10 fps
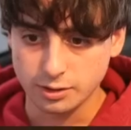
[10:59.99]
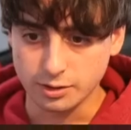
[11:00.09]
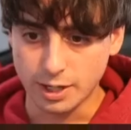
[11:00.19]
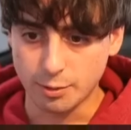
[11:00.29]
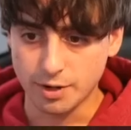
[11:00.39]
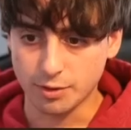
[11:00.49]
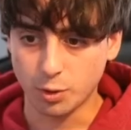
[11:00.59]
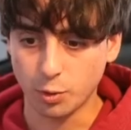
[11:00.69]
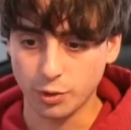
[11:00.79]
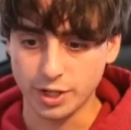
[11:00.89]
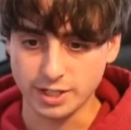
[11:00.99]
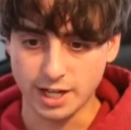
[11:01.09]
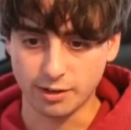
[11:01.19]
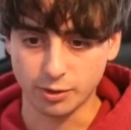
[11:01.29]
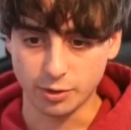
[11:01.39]
so now we have the whole thing
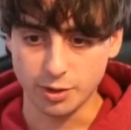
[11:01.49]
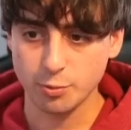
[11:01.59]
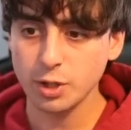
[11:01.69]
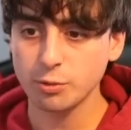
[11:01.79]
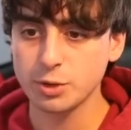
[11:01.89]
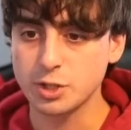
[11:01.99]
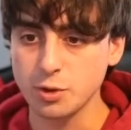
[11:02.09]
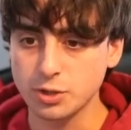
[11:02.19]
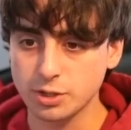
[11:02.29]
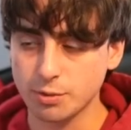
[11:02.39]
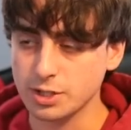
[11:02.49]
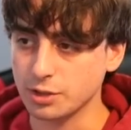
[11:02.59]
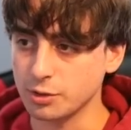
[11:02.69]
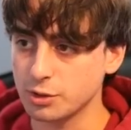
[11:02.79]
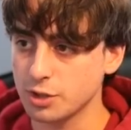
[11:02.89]
downloaded. It will reduce the
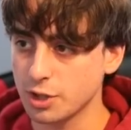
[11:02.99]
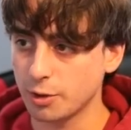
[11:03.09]
resolution